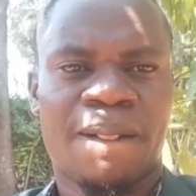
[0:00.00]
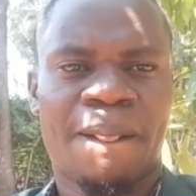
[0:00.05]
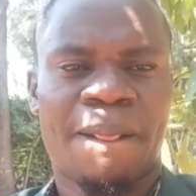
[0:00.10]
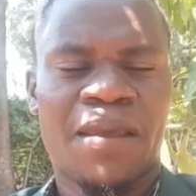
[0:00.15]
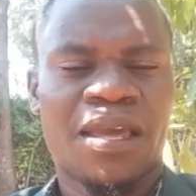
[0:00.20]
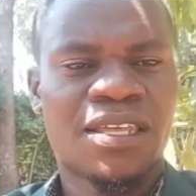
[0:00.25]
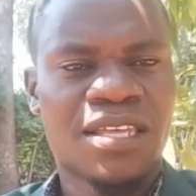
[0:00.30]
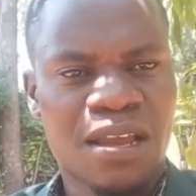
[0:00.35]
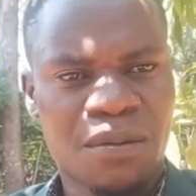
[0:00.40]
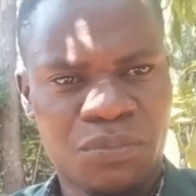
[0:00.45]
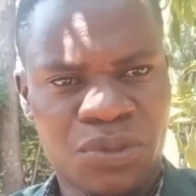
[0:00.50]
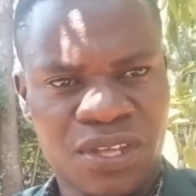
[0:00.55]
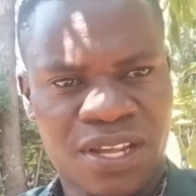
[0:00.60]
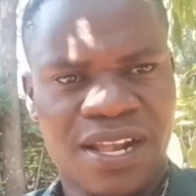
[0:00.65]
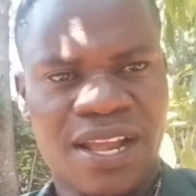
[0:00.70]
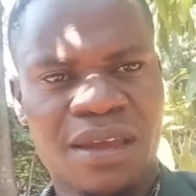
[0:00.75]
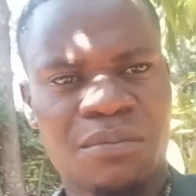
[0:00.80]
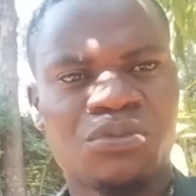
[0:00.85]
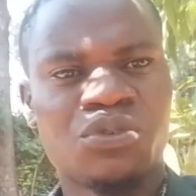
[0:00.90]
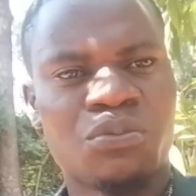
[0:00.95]

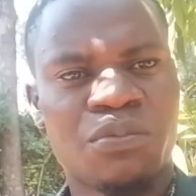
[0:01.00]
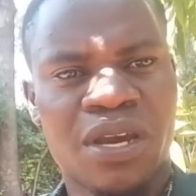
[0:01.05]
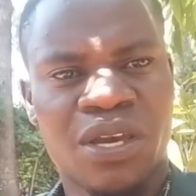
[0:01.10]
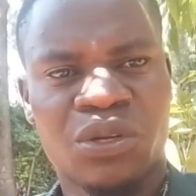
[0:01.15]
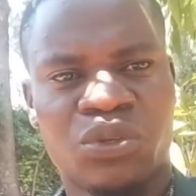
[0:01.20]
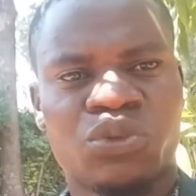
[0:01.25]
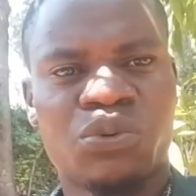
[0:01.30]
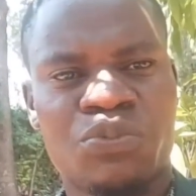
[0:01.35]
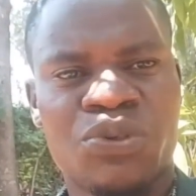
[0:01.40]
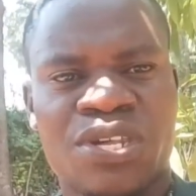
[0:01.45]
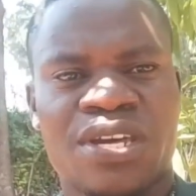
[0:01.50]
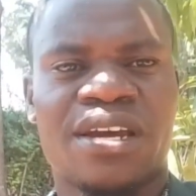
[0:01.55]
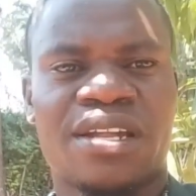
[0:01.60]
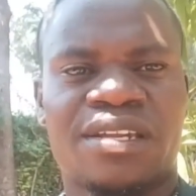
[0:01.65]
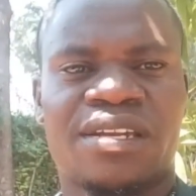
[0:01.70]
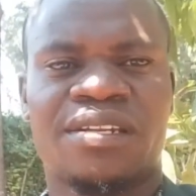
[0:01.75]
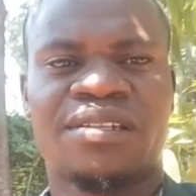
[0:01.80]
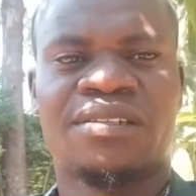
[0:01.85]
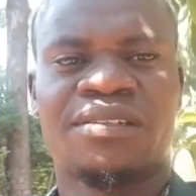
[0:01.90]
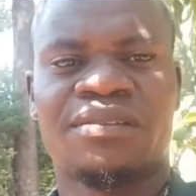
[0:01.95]
Subscribe to my YouTube channel,
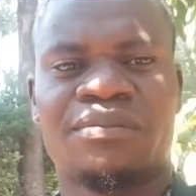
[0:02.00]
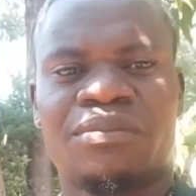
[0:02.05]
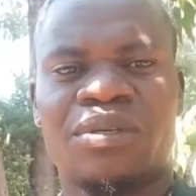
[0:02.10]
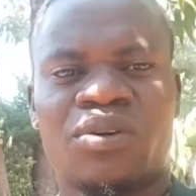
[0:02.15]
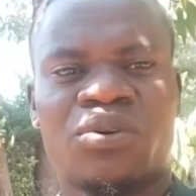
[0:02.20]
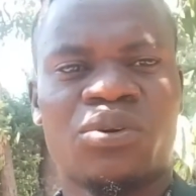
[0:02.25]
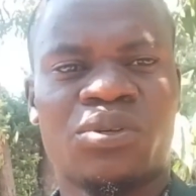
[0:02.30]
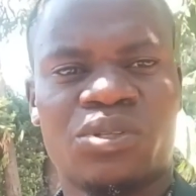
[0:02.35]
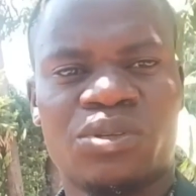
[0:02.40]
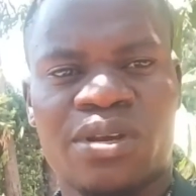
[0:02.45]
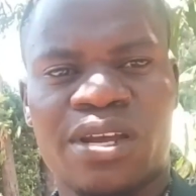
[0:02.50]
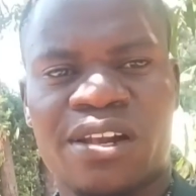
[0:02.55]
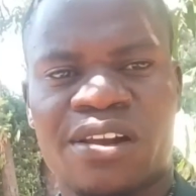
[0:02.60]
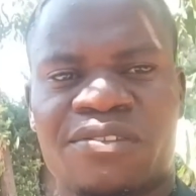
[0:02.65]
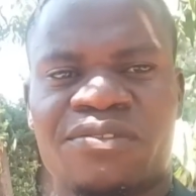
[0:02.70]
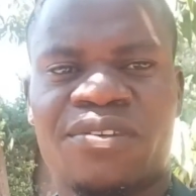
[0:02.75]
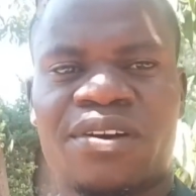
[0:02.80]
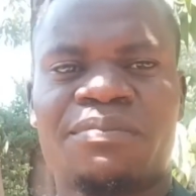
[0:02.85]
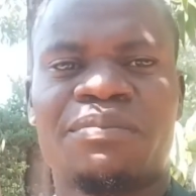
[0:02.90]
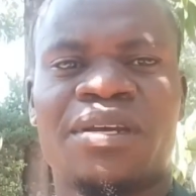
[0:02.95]
because you are a
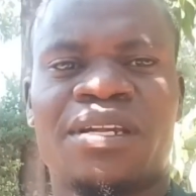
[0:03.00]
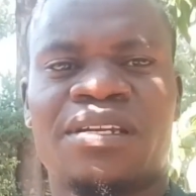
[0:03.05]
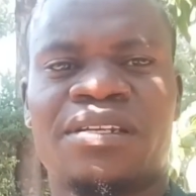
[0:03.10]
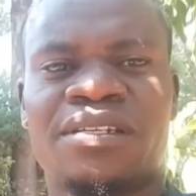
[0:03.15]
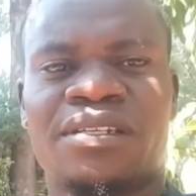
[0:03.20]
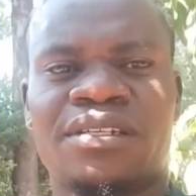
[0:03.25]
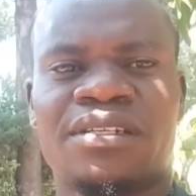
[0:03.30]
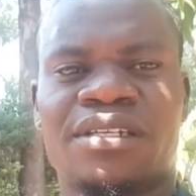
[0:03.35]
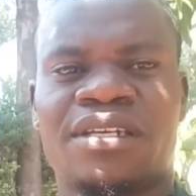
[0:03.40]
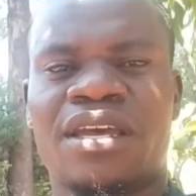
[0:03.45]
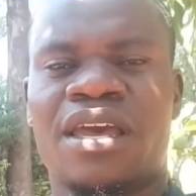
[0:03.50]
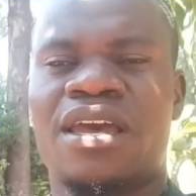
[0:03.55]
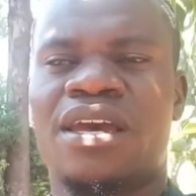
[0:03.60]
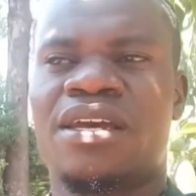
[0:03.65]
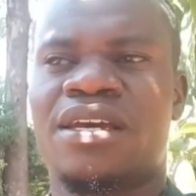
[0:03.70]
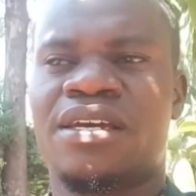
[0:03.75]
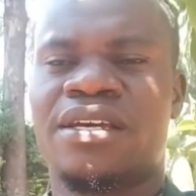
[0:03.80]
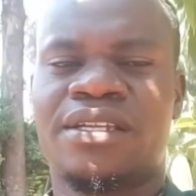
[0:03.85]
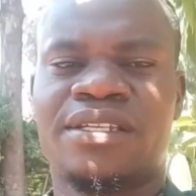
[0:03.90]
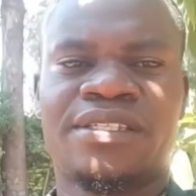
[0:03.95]
family.
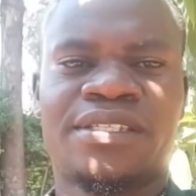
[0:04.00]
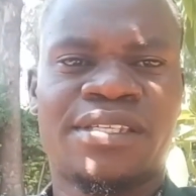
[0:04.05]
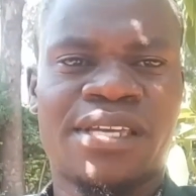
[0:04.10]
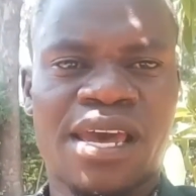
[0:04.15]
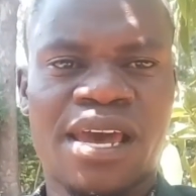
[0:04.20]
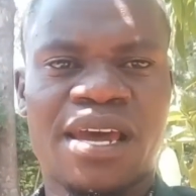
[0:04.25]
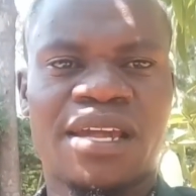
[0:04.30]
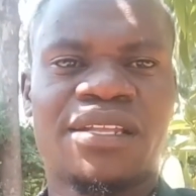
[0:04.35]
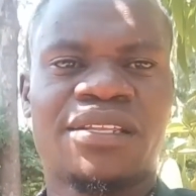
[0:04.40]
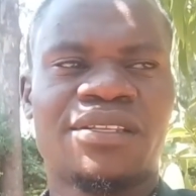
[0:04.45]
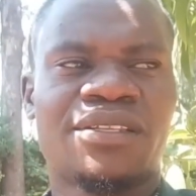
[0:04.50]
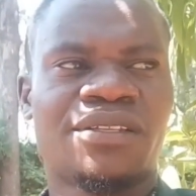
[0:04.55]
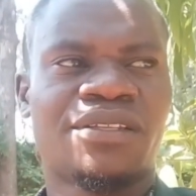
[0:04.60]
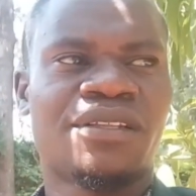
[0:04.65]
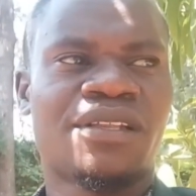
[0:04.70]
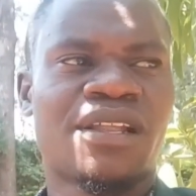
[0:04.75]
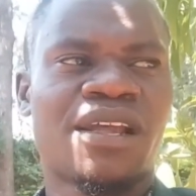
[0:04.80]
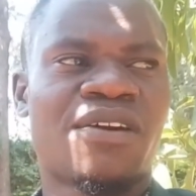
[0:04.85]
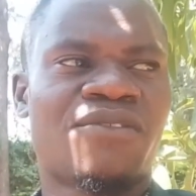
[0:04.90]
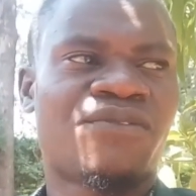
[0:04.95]
Tell
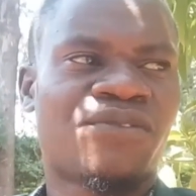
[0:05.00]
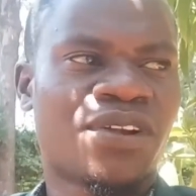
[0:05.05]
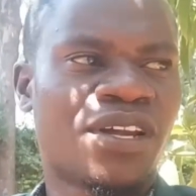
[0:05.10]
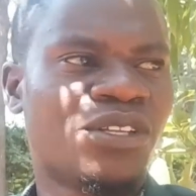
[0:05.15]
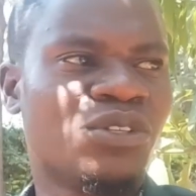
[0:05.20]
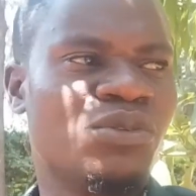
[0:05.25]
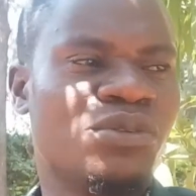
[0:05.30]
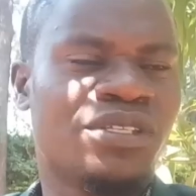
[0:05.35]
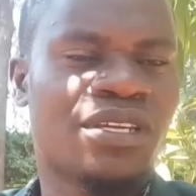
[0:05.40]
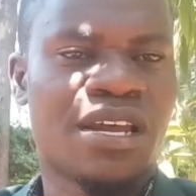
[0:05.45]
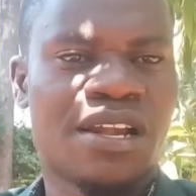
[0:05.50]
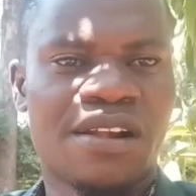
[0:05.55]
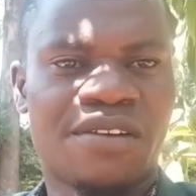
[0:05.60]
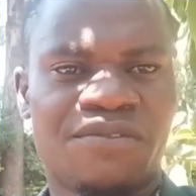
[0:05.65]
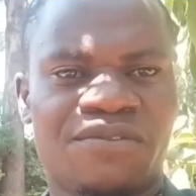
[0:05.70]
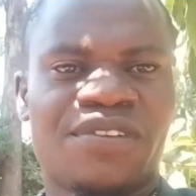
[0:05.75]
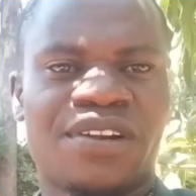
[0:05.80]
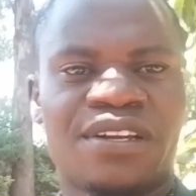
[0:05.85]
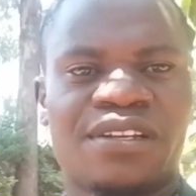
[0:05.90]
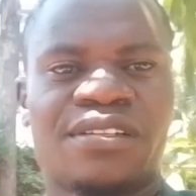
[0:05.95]
a friend to tell a
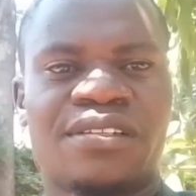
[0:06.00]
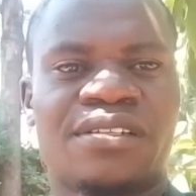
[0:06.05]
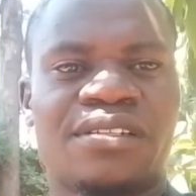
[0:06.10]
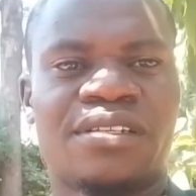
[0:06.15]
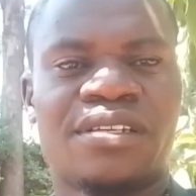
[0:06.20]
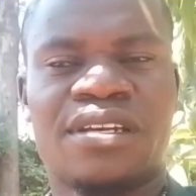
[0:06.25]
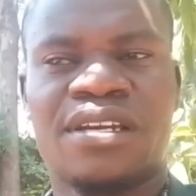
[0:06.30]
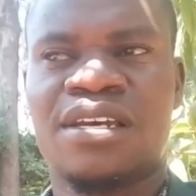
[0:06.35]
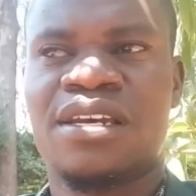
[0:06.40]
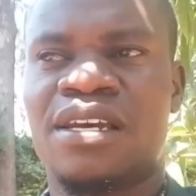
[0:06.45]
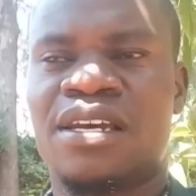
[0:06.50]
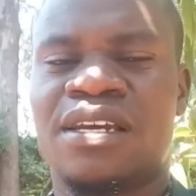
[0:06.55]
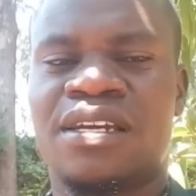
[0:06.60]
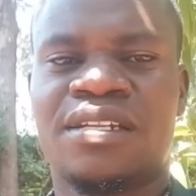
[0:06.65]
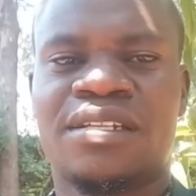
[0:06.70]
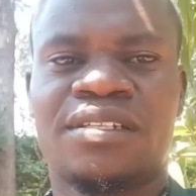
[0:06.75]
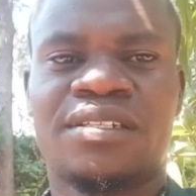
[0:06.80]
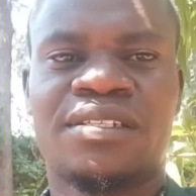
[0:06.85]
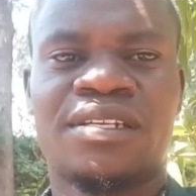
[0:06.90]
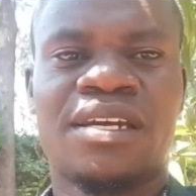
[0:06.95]
friend.
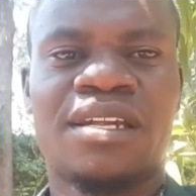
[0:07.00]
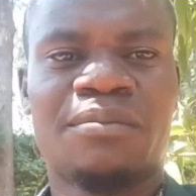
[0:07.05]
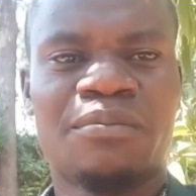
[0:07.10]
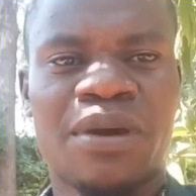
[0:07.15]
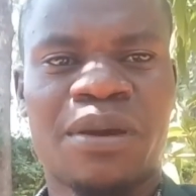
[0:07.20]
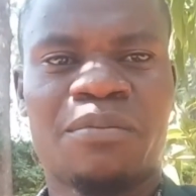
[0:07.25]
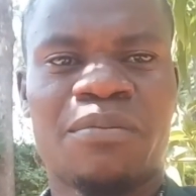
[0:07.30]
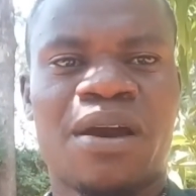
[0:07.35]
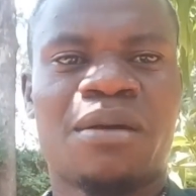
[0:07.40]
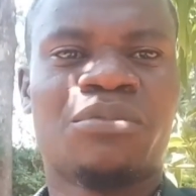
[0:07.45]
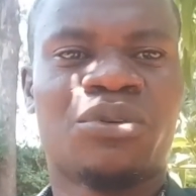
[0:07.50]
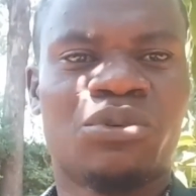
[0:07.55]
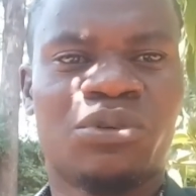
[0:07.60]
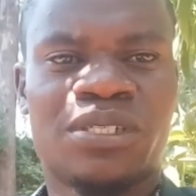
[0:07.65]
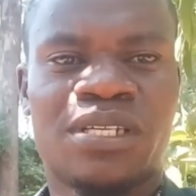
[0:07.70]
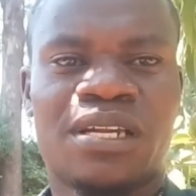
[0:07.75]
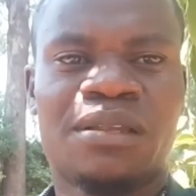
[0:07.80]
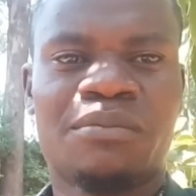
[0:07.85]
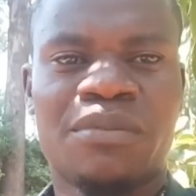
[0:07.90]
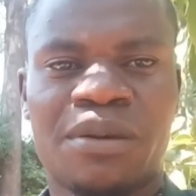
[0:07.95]
tell my mom to
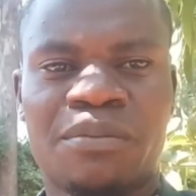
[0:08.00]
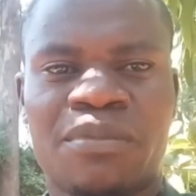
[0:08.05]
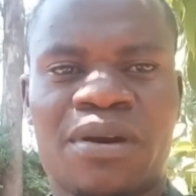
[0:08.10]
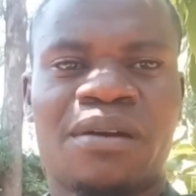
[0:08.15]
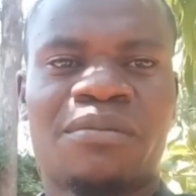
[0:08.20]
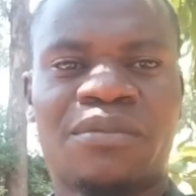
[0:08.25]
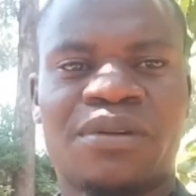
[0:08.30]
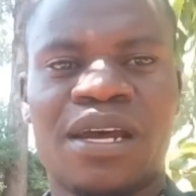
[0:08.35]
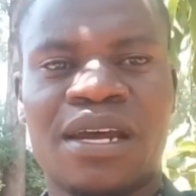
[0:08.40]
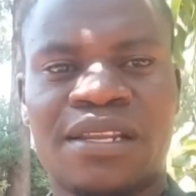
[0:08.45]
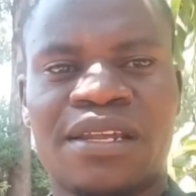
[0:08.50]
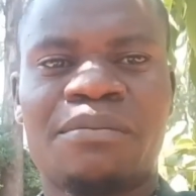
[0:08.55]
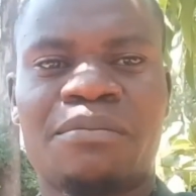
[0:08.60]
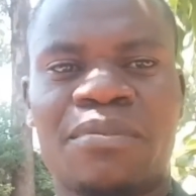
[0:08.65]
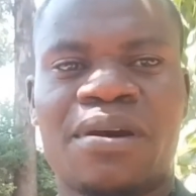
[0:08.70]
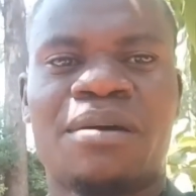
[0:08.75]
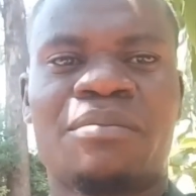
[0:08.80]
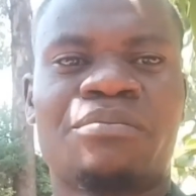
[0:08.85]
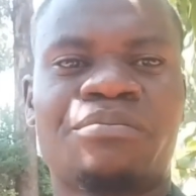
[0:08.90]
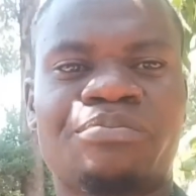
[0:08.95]
tell my mom, other
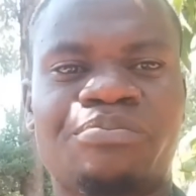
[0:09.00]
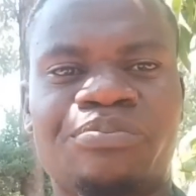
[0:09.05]
mom.